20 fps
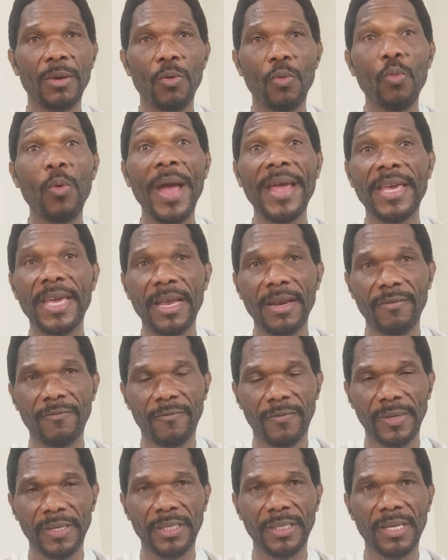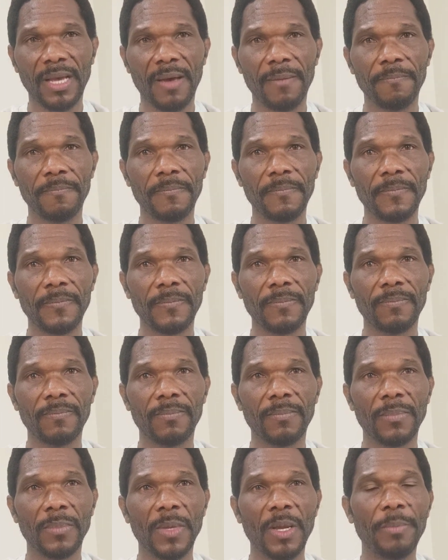working visa.
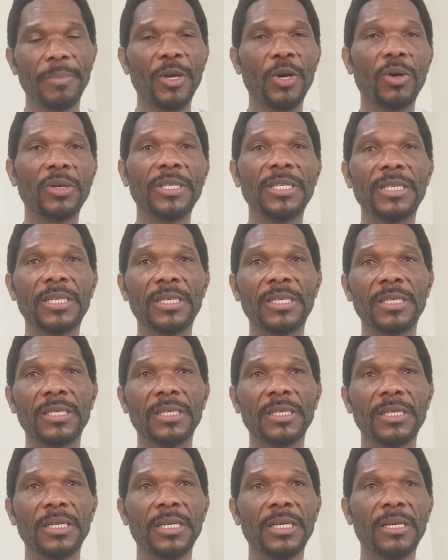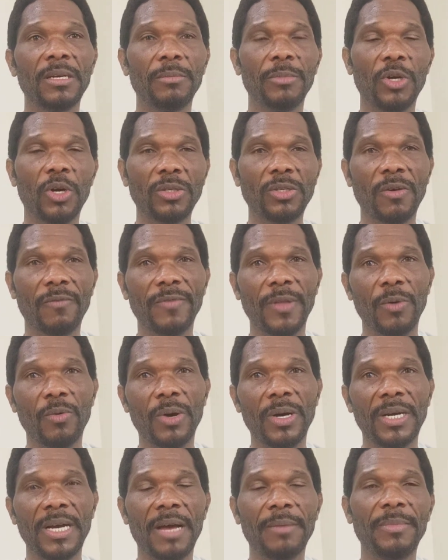Because of the
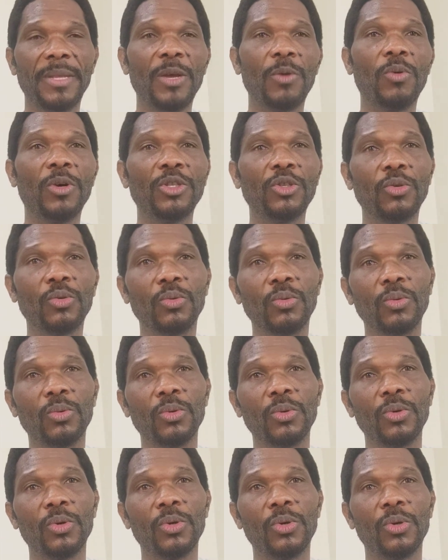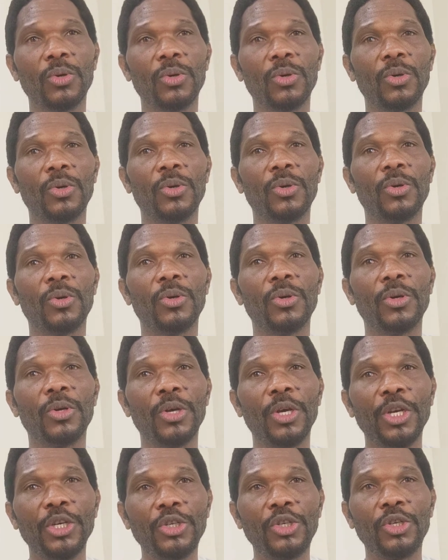World Cup, they want to
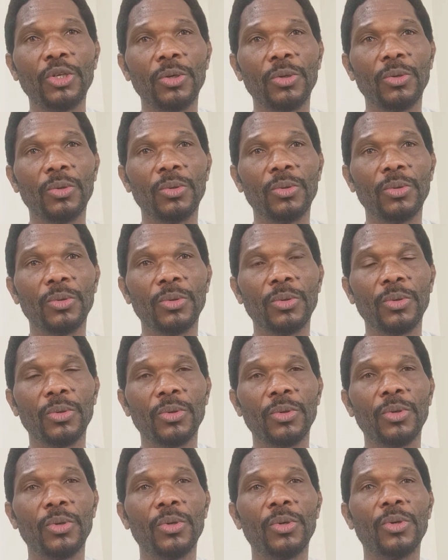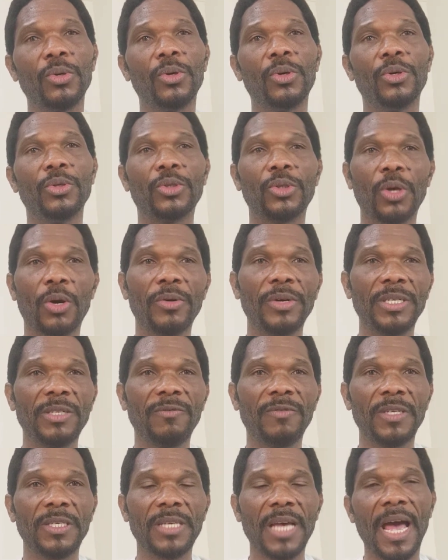issue tourist
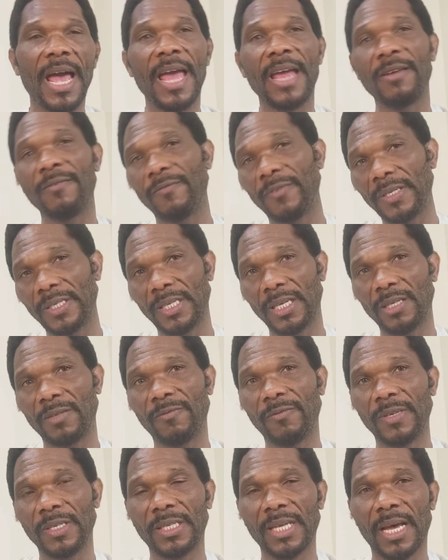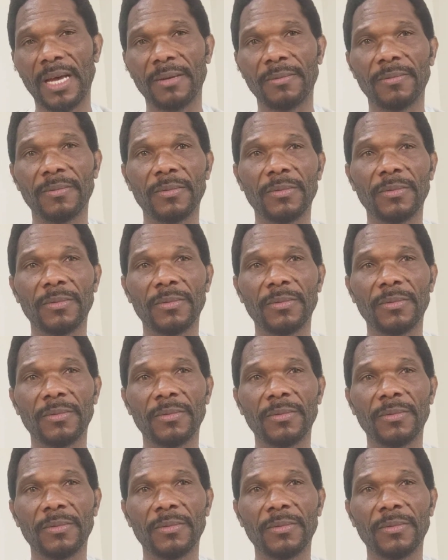visa and visit visa